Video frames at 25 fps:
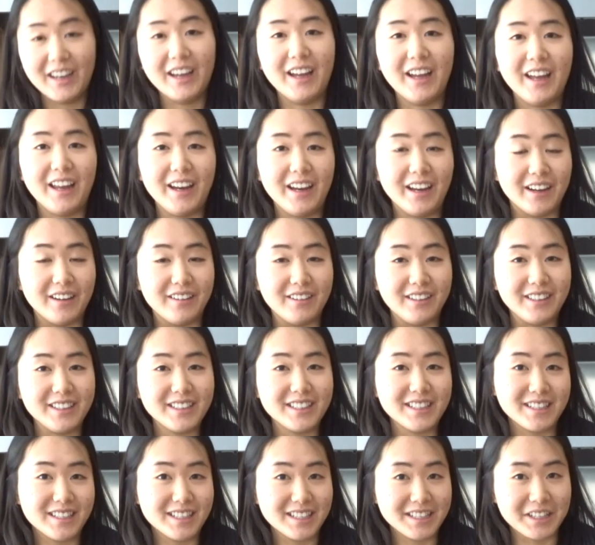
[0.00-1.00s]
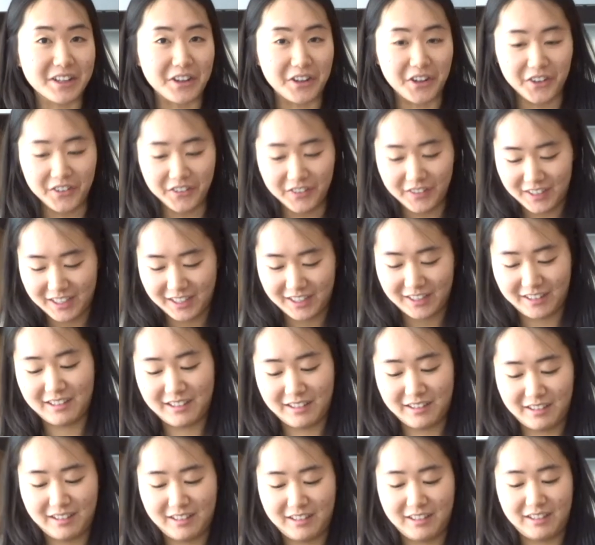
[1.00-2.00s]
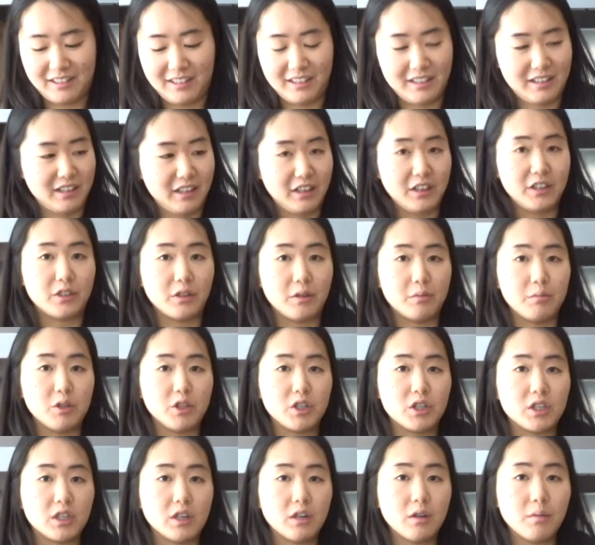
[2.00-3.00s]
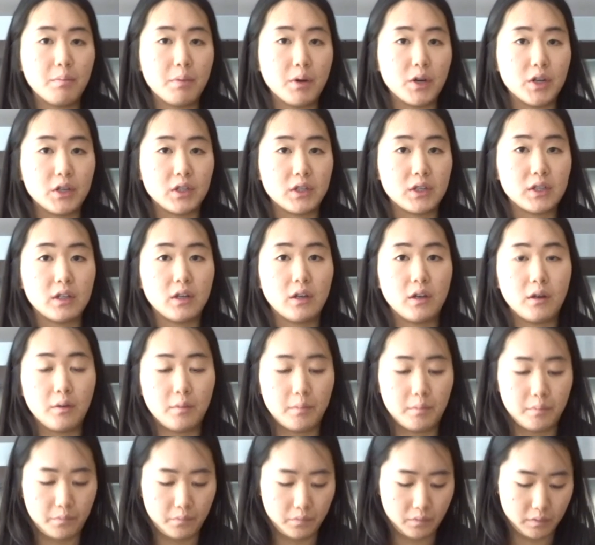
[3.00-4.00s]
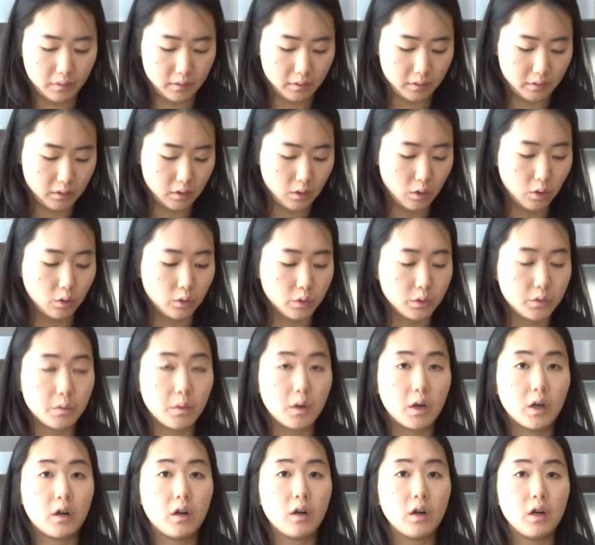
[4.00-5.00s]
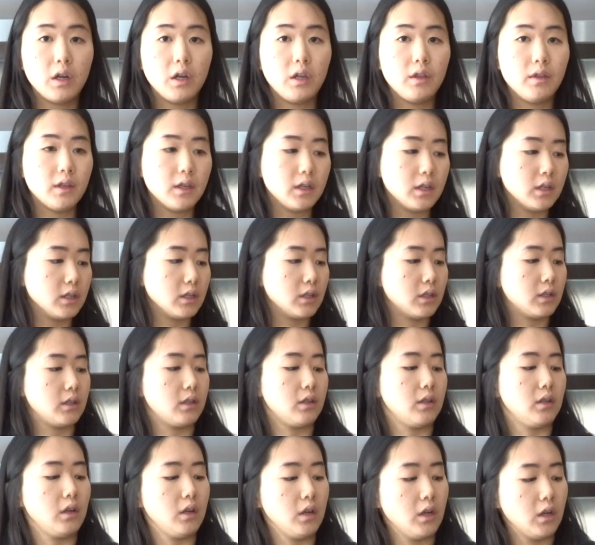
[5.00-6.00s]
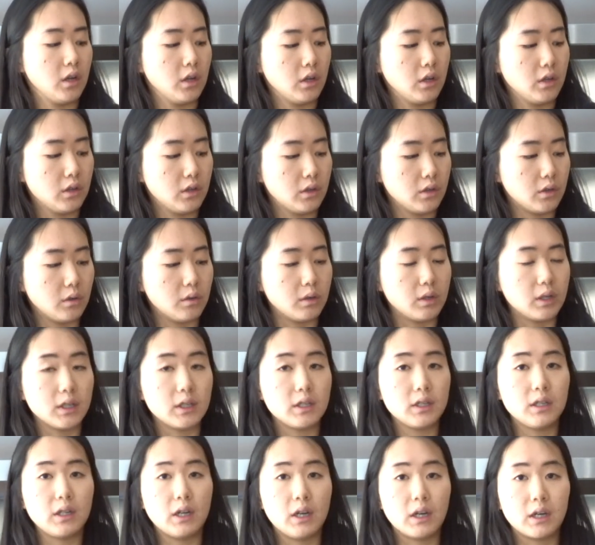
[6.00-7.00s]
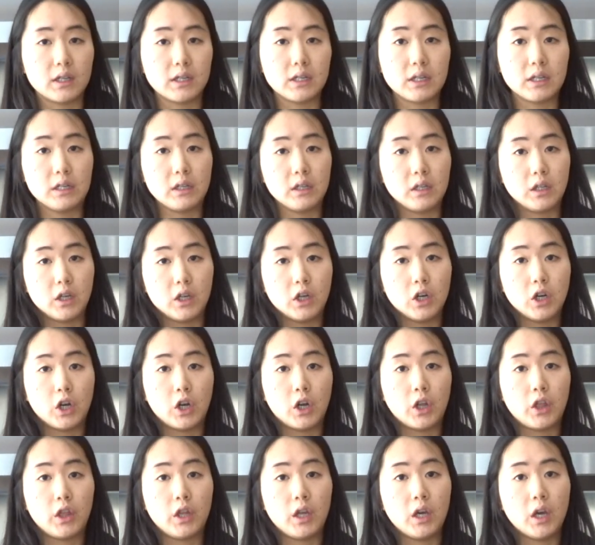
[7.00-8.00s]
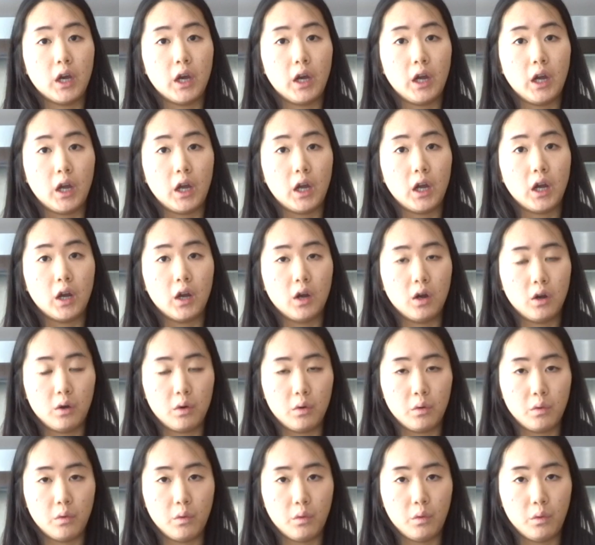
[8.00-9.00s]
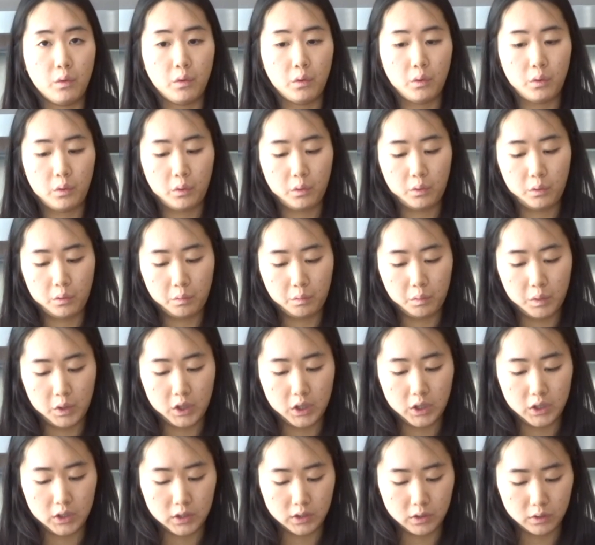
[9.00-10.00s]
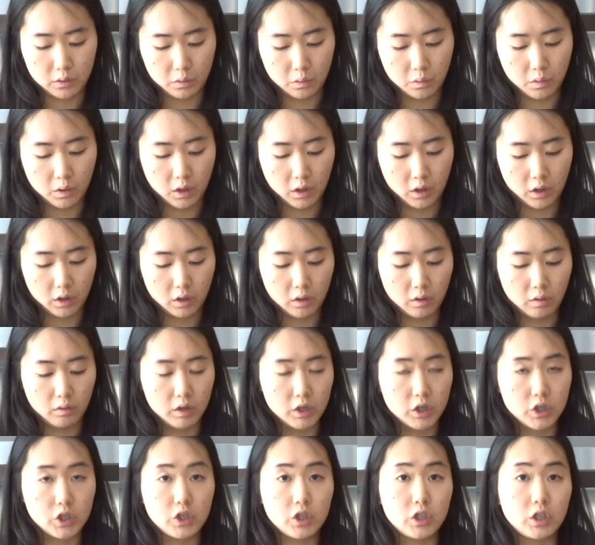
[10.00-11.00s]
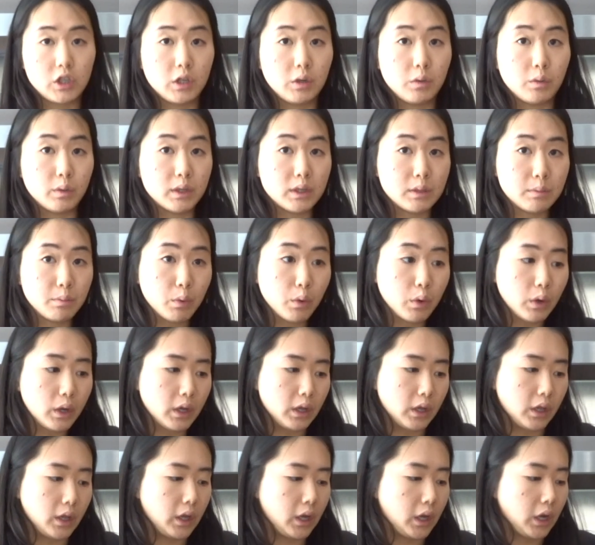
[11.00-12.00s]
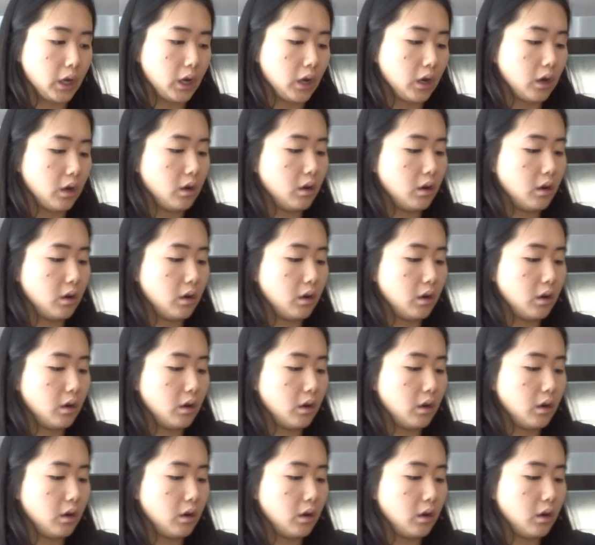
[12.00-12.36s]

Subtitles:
And now it is dissolved. So I'm just gonna put some cold water in this so it doesn't accidentally cook the egg because the water originally was boiling.